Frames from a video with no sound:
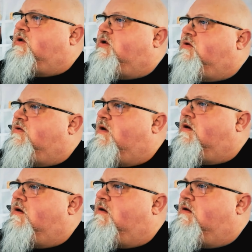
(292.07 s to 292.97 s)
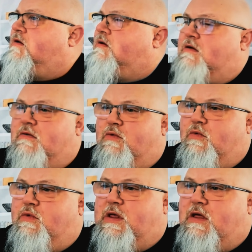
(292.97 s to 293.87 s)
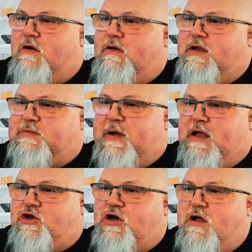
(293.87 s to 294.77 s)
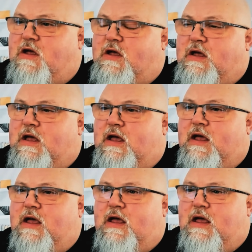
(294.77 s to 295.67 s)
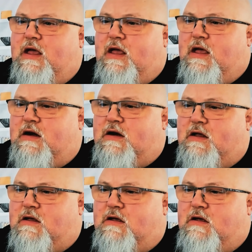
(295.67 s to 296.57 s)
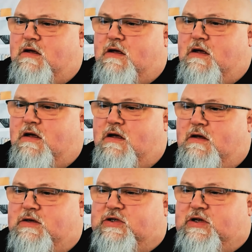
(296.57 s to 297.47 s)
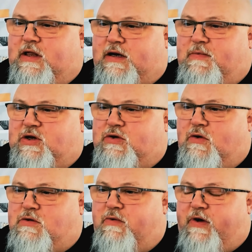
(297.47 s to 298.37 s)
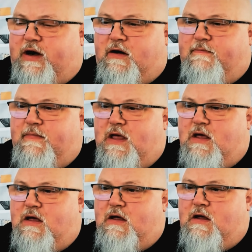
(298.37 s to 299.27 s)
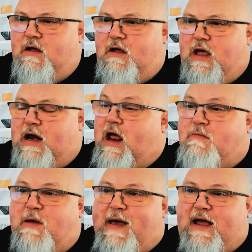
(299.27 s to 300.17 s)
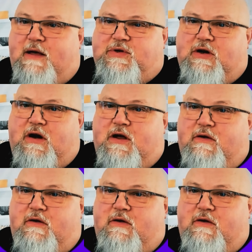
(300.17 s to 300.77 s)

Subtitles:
to reload this page and select my storage provider. And now my backups are going to go